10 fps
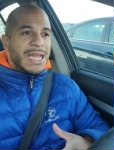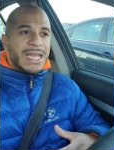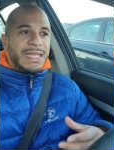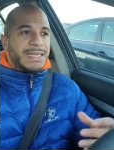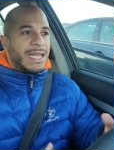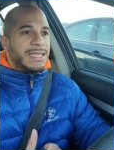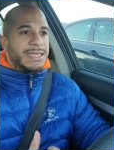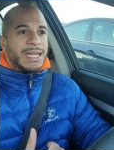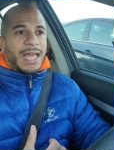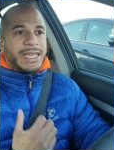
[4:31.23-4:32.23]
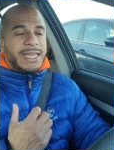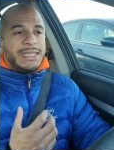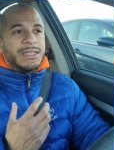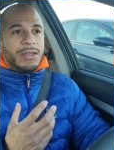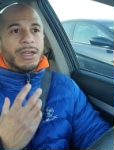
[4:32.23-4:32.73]
He tends to like
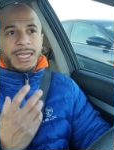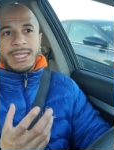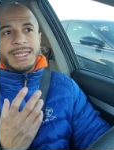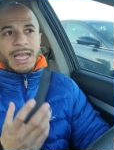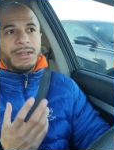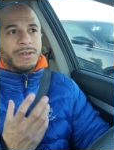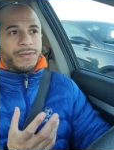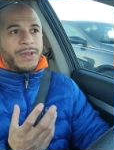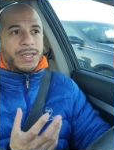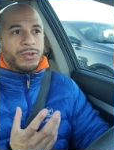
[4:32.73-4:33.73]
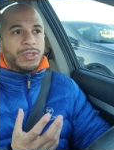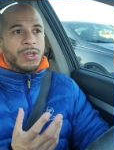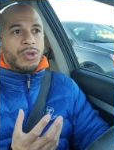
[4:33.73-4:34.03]
he's looking down the field,